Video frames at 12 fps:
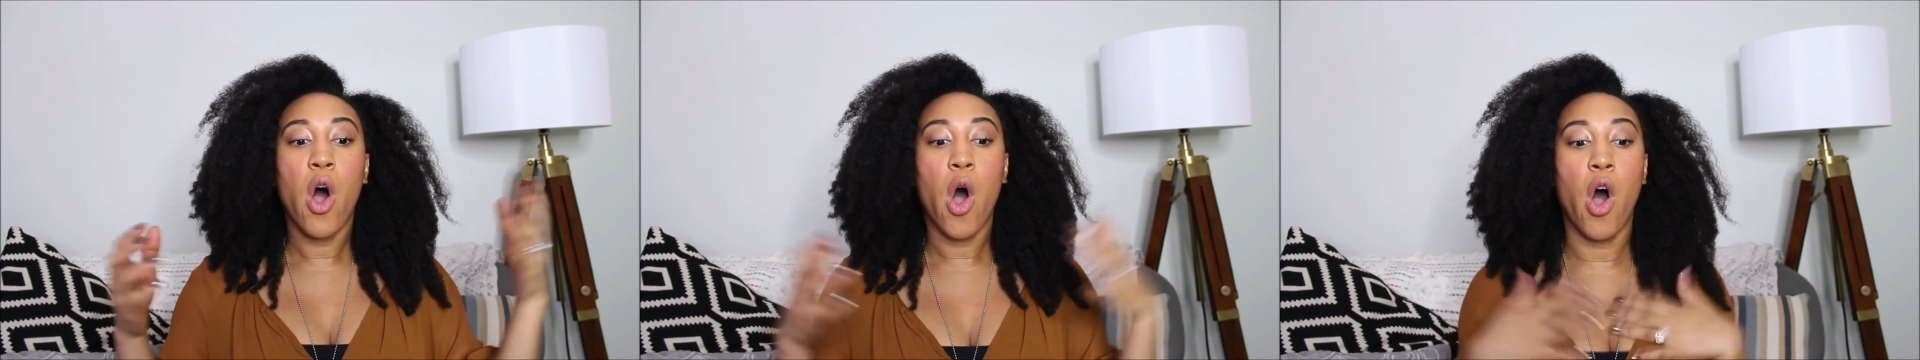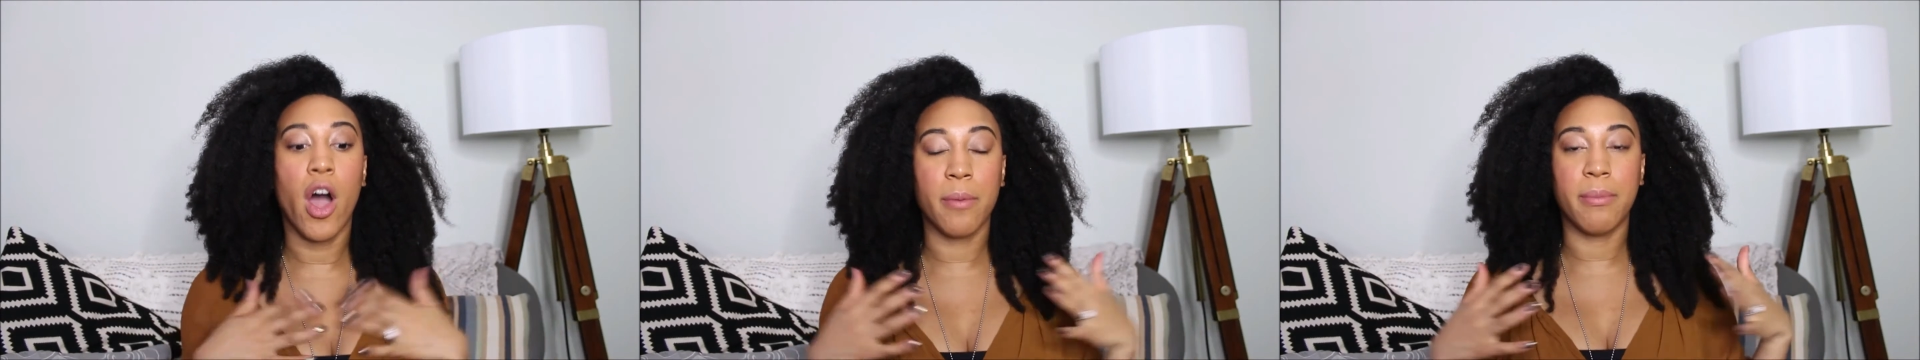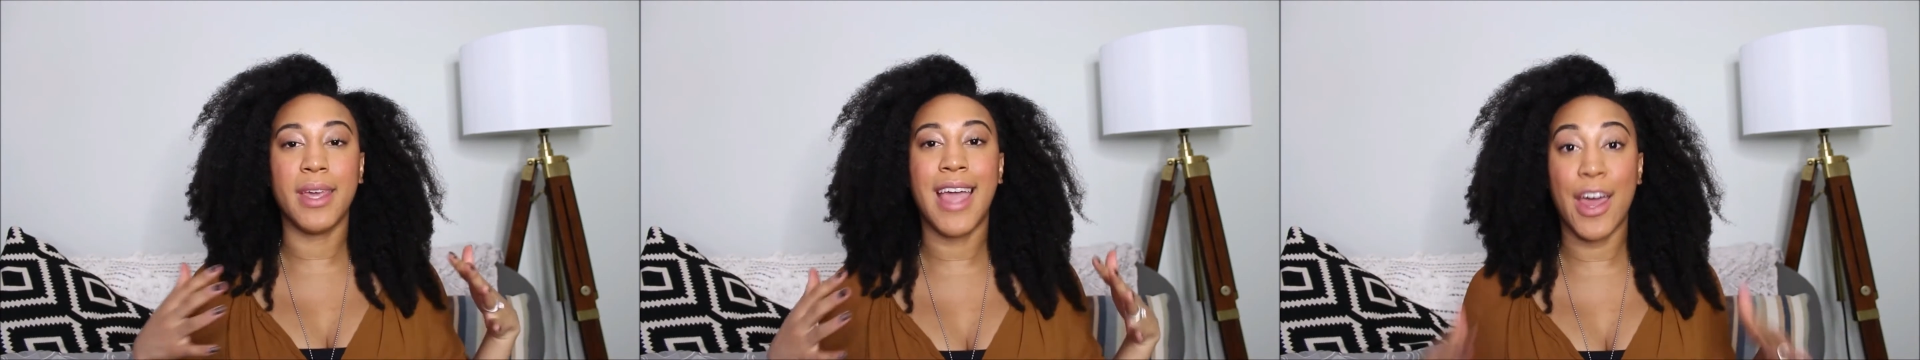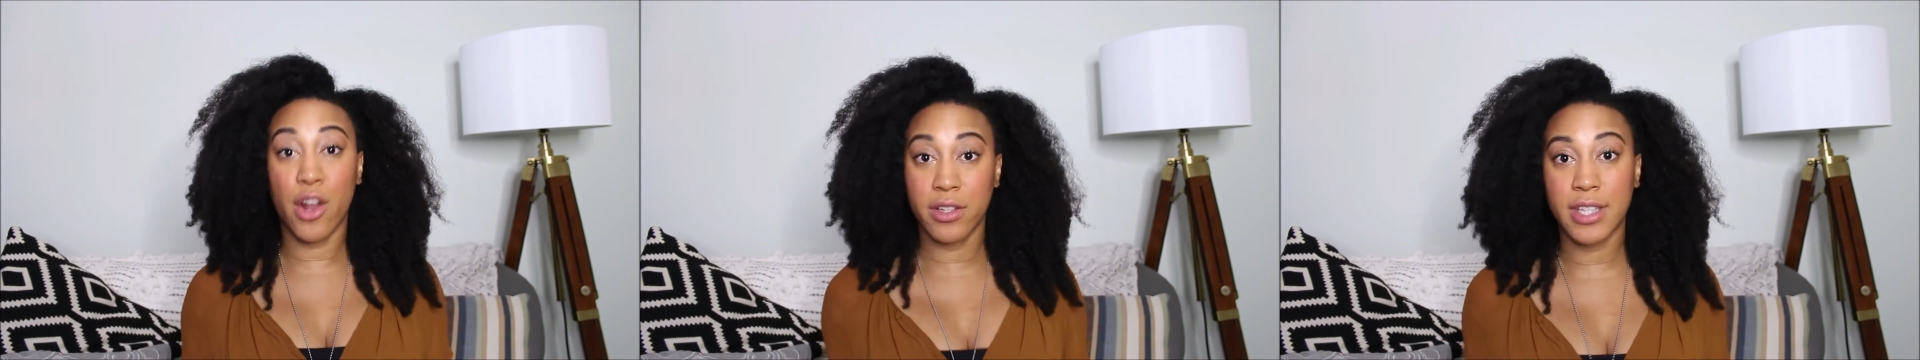on me
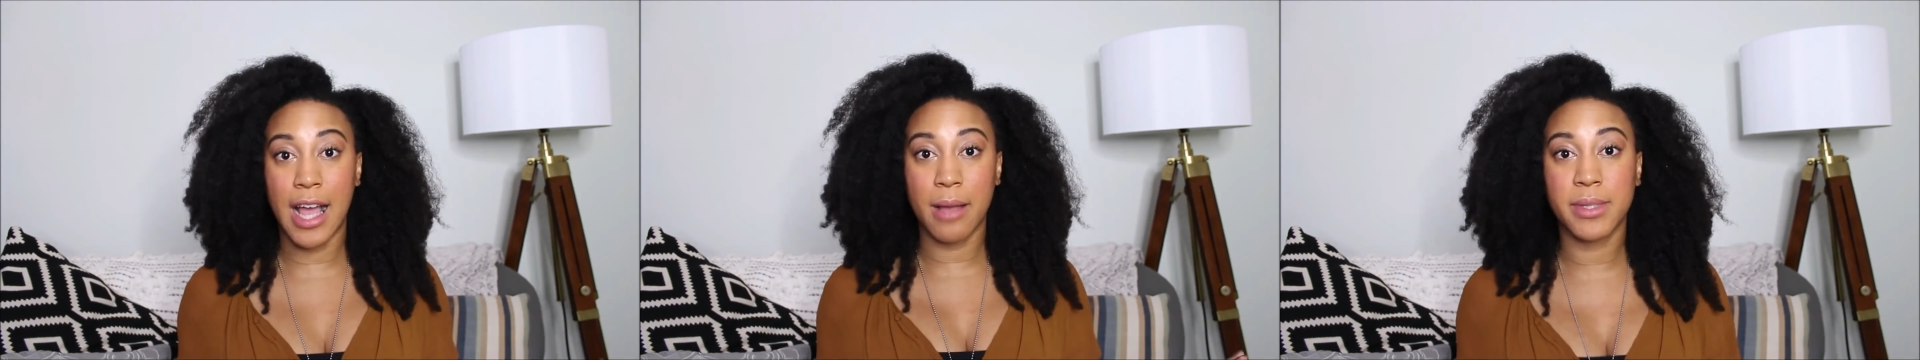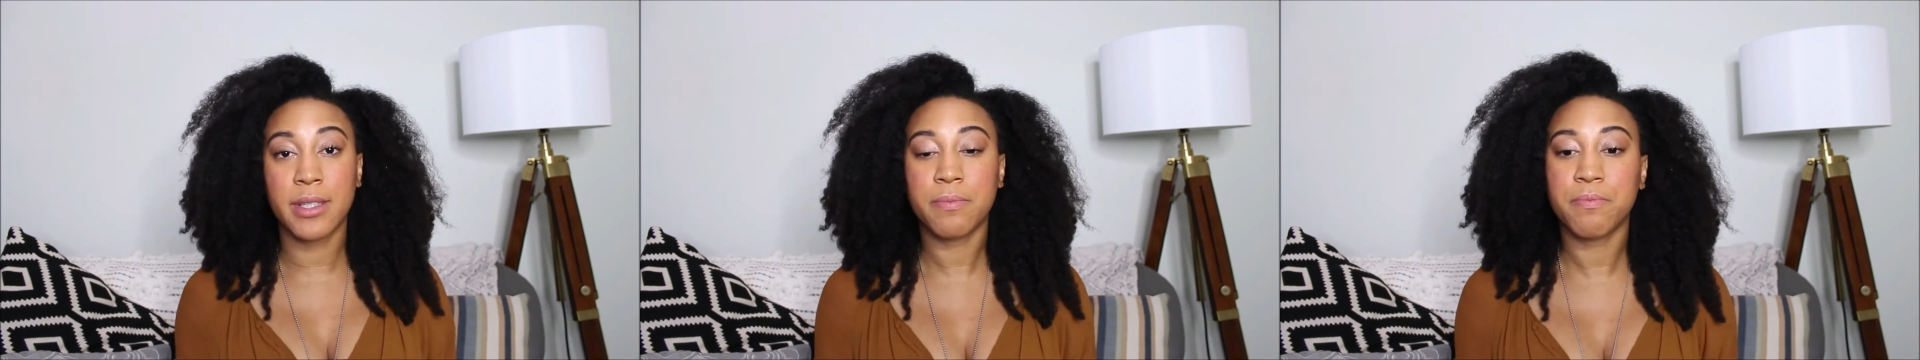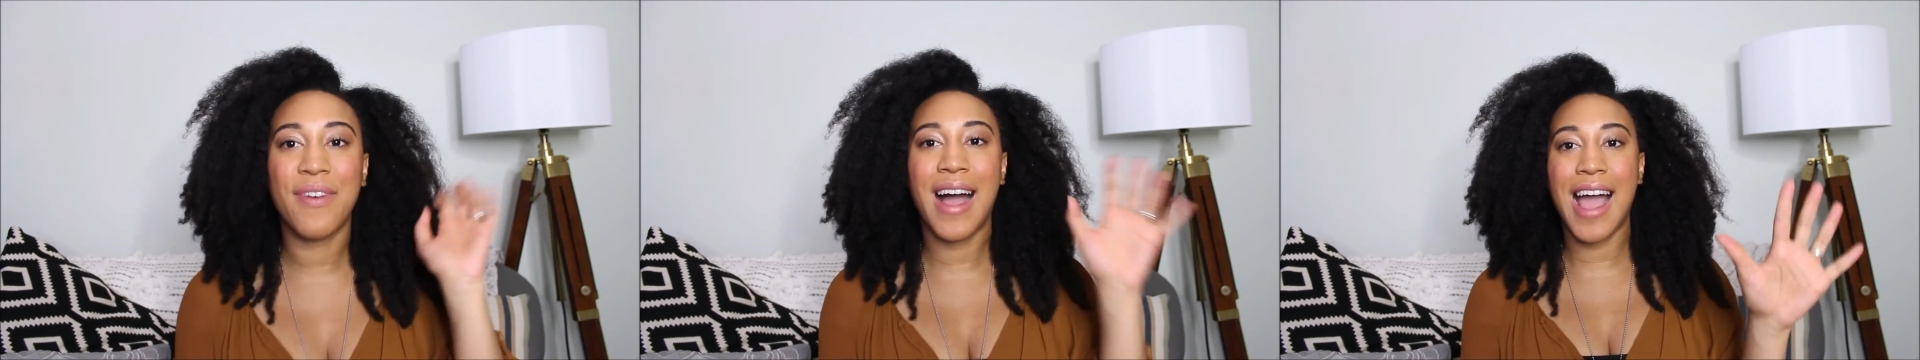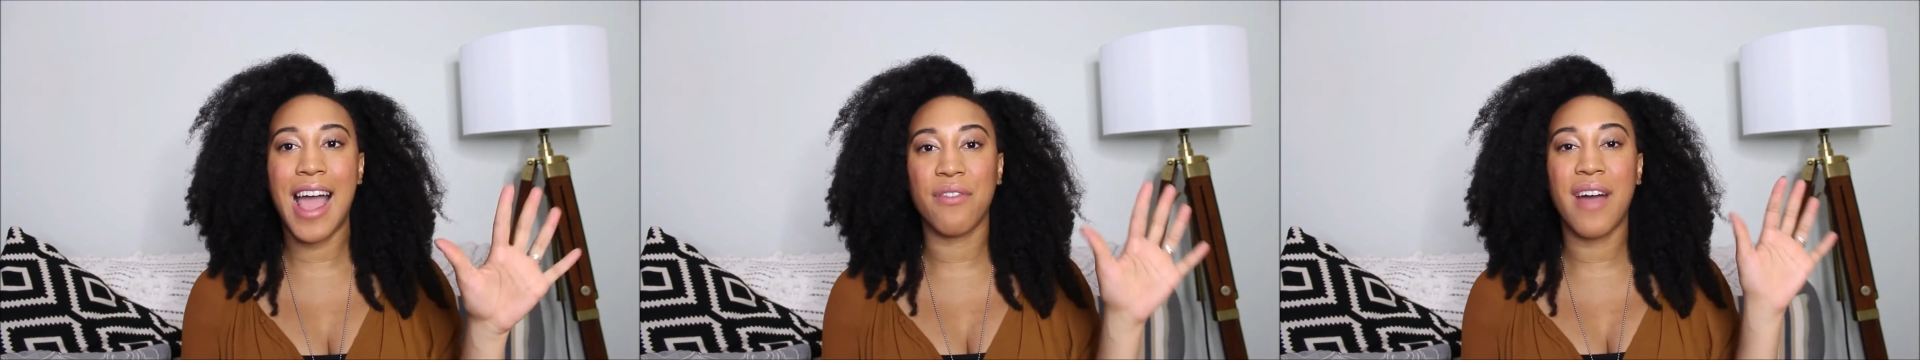at all times.
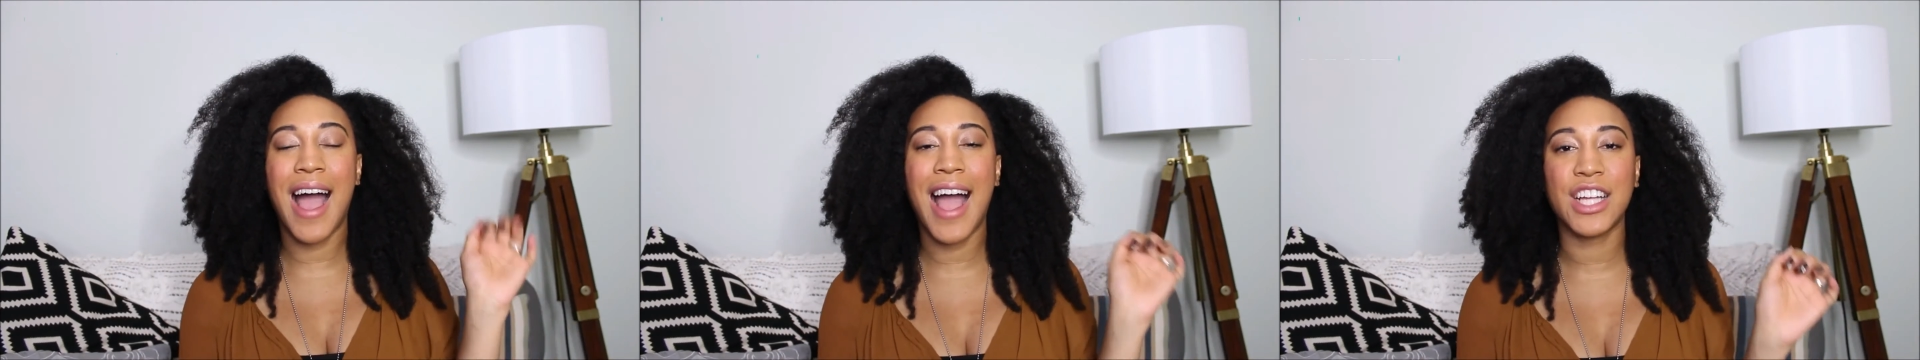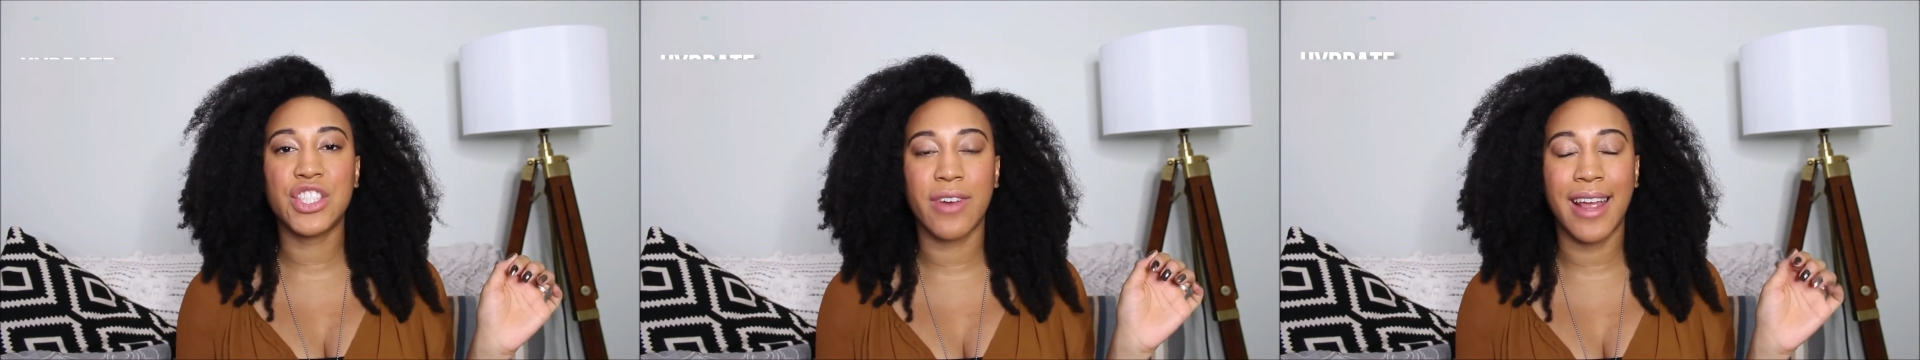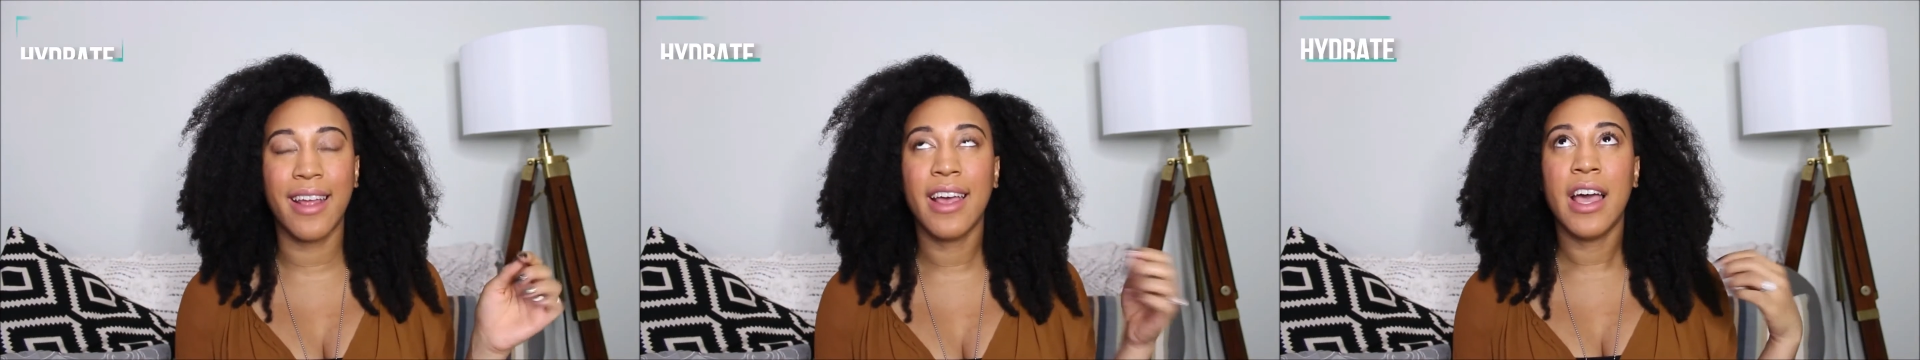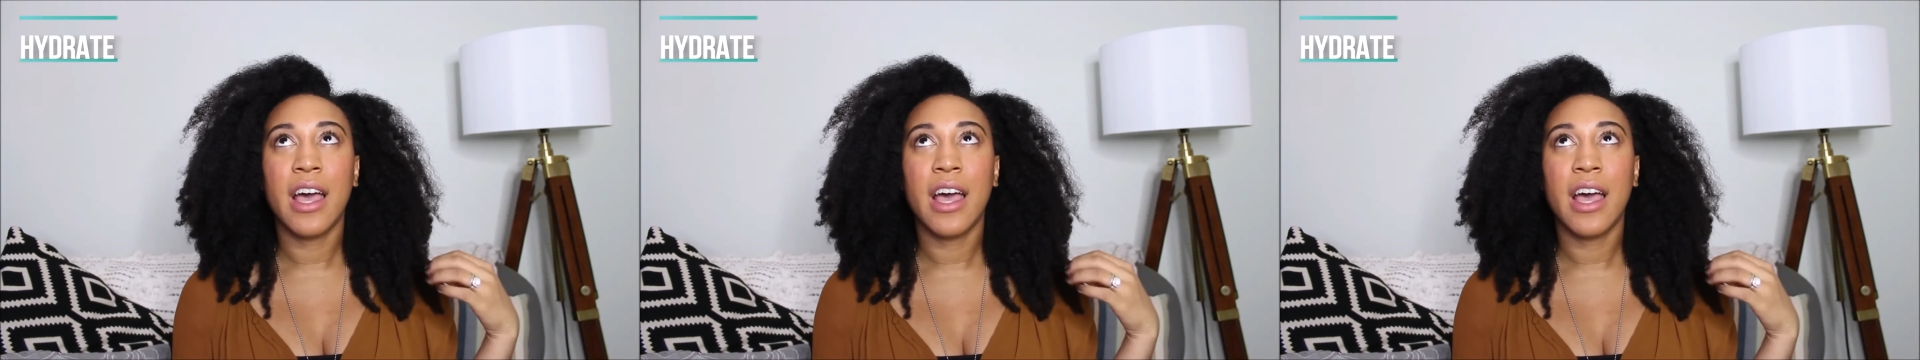5, hydrate.